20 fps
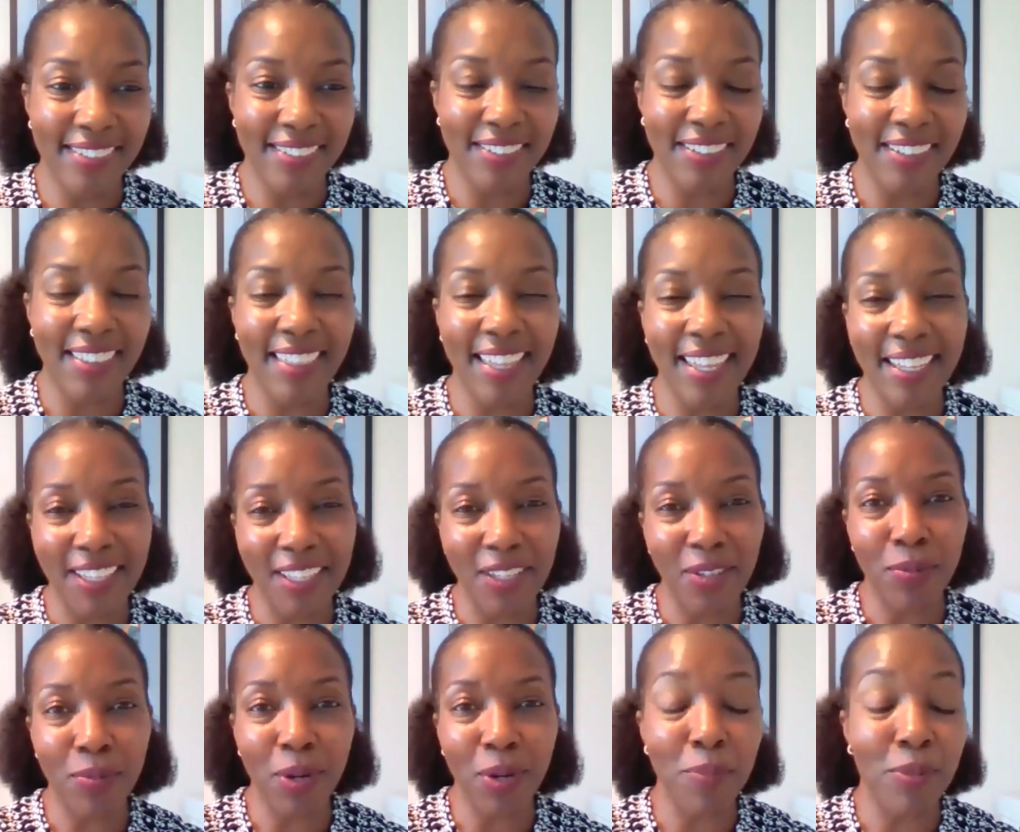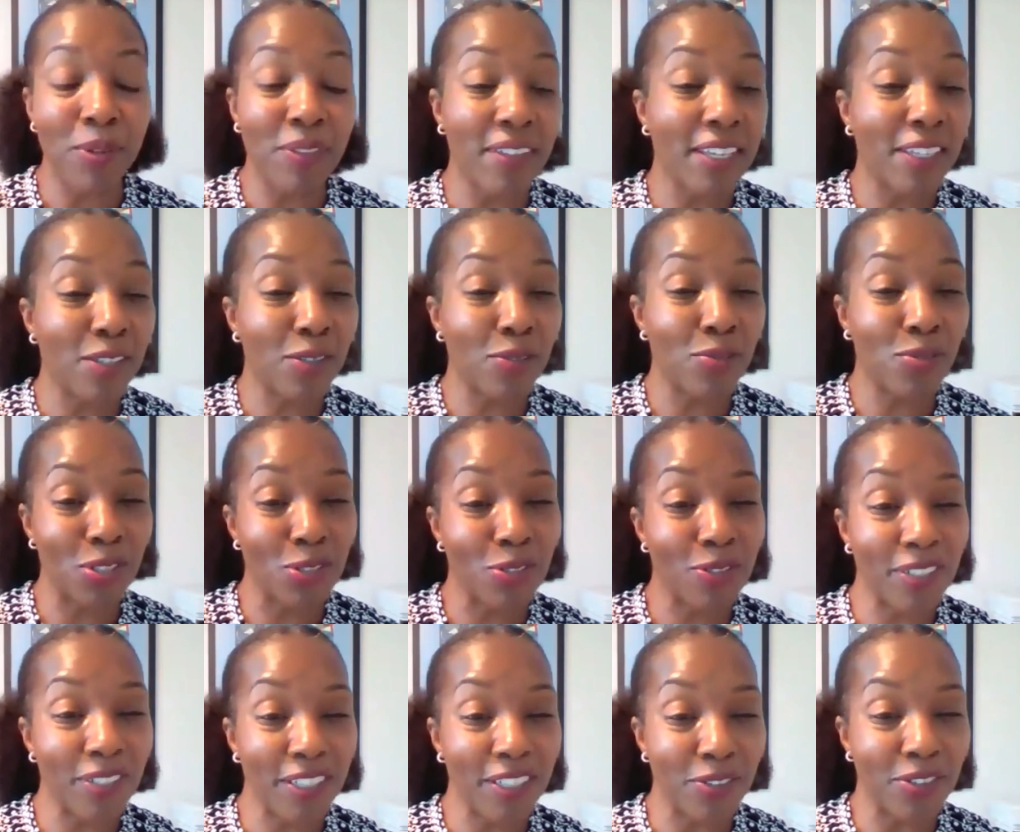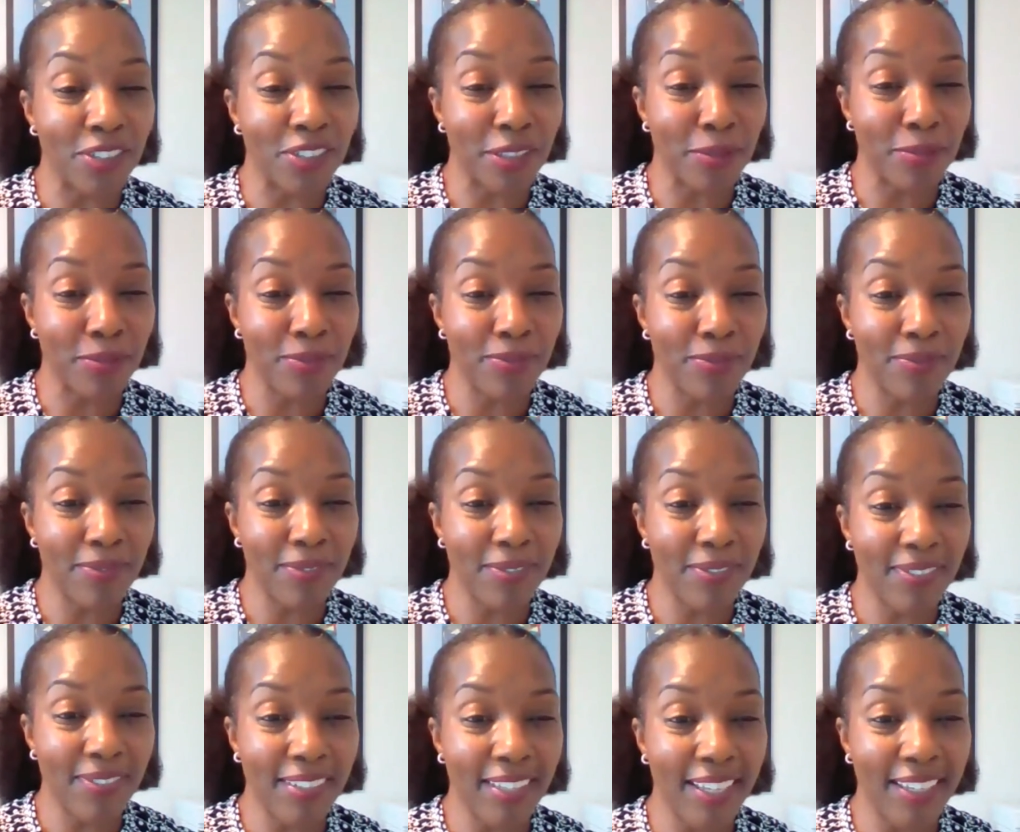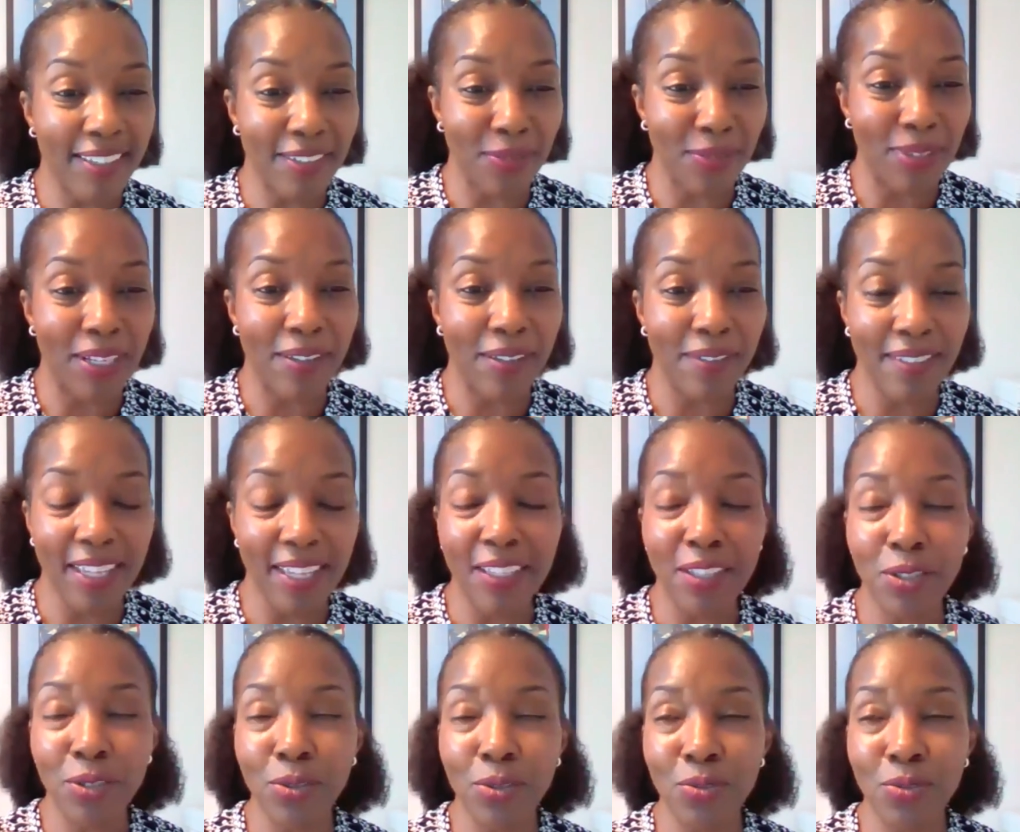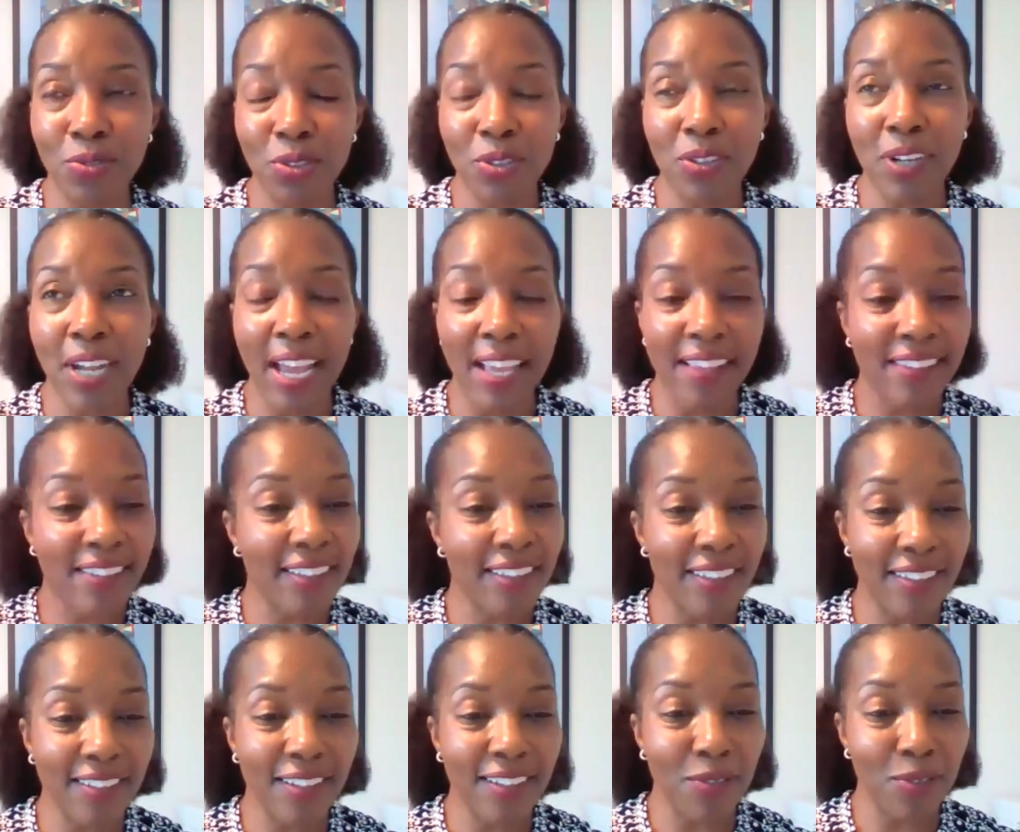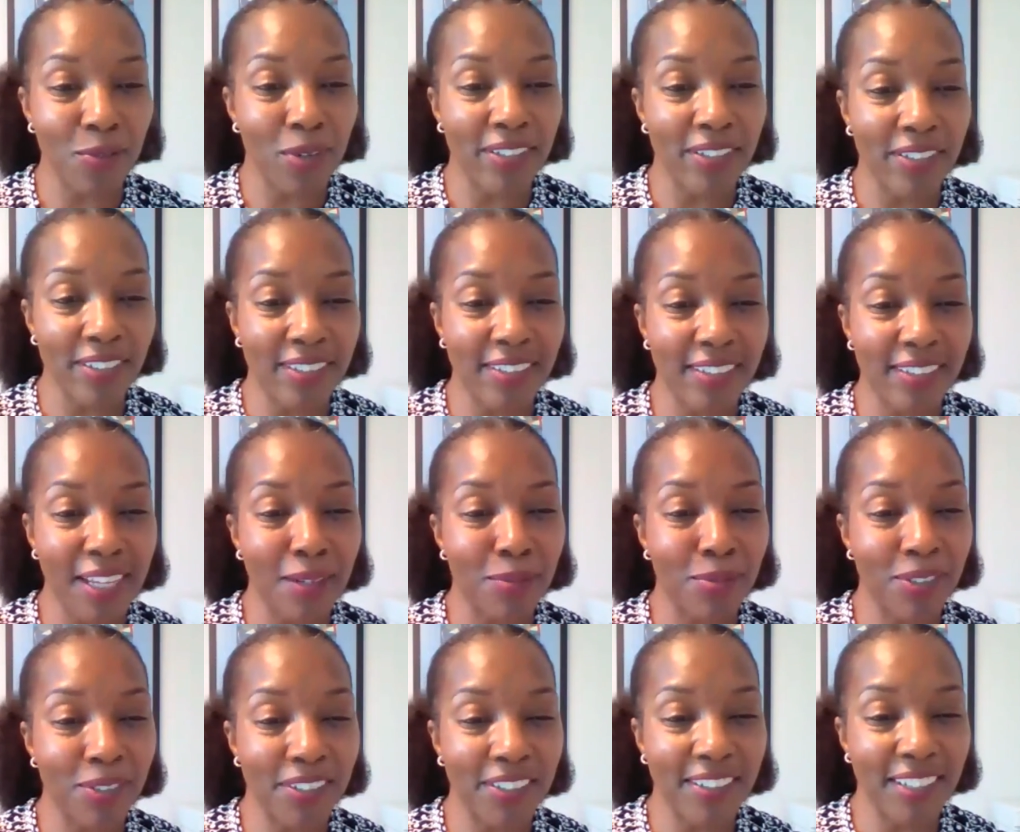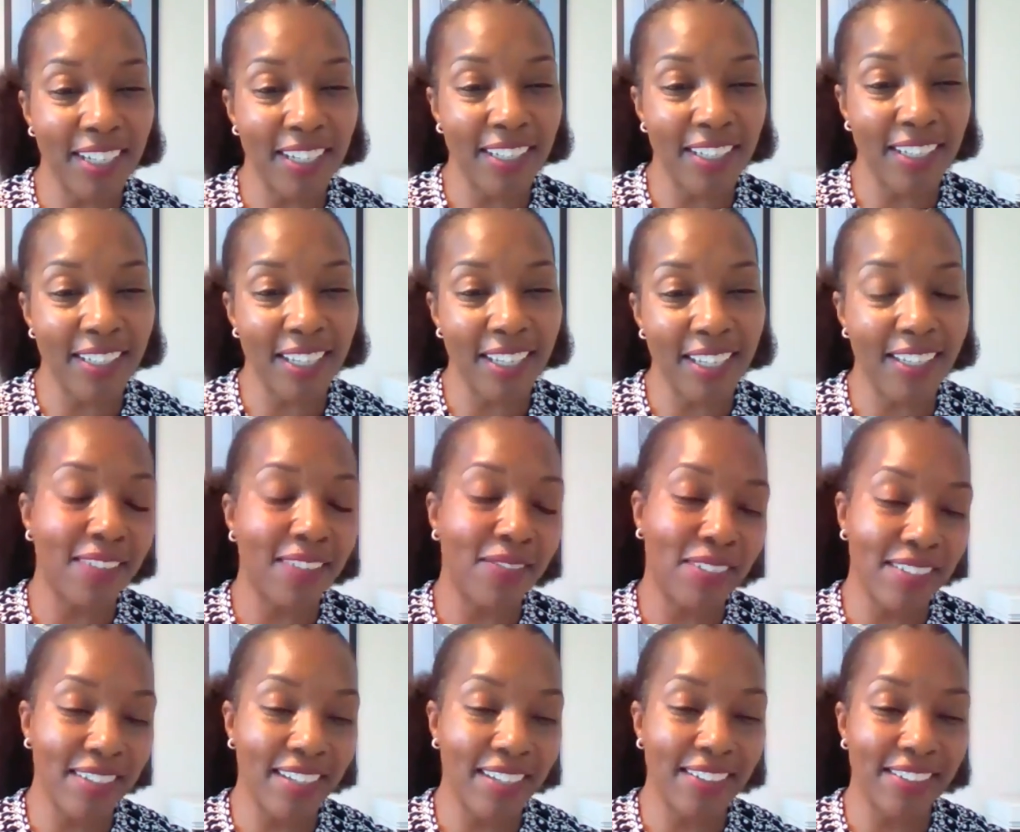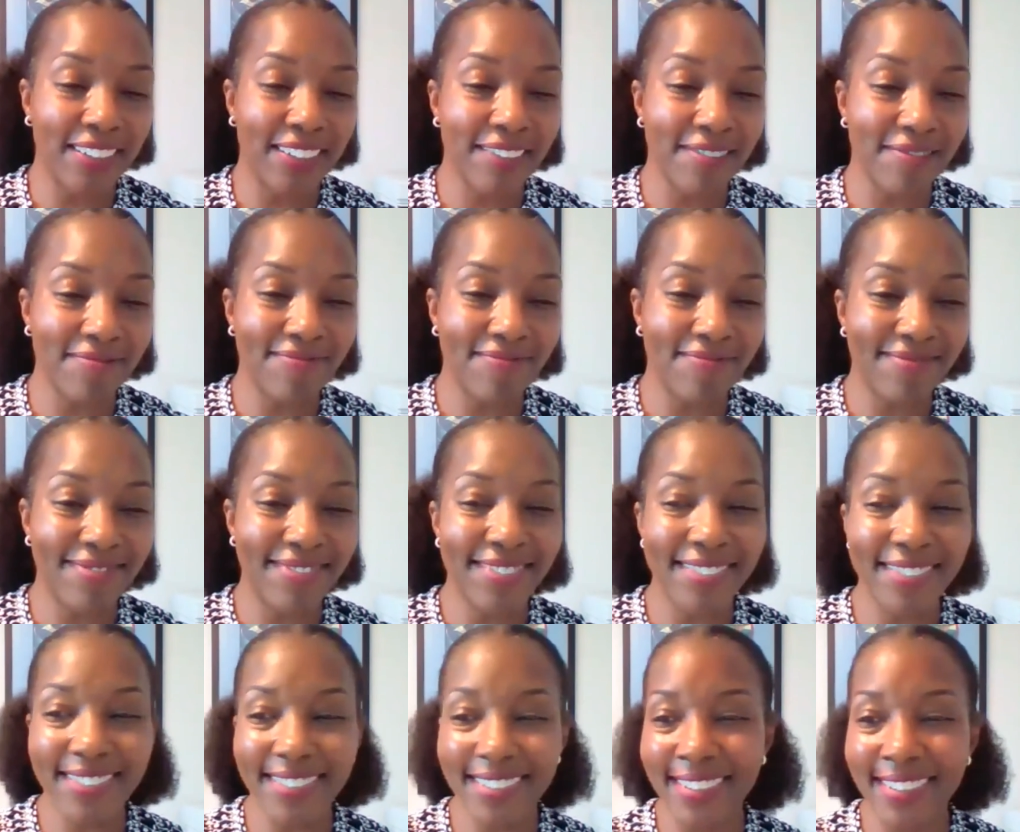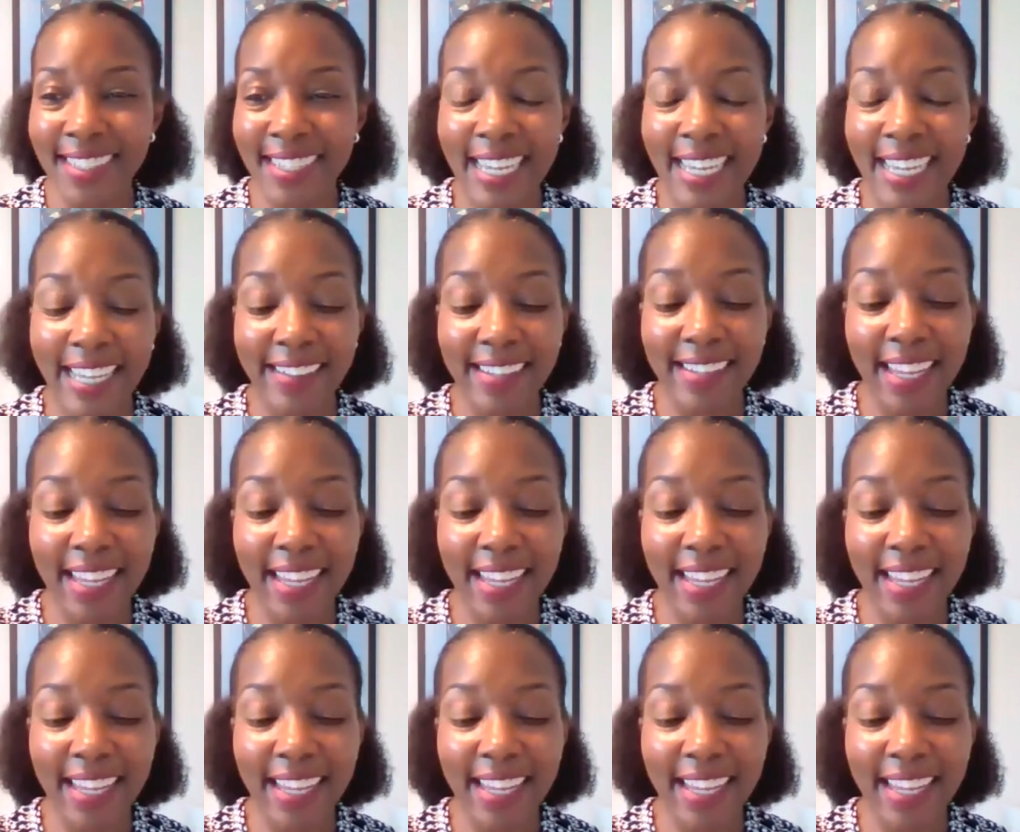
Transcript: Well, thank you. And Barbara, thank you for your leadership as well. Thank you for asking the tough questions. I appreciate it and the invitation. Thank you. And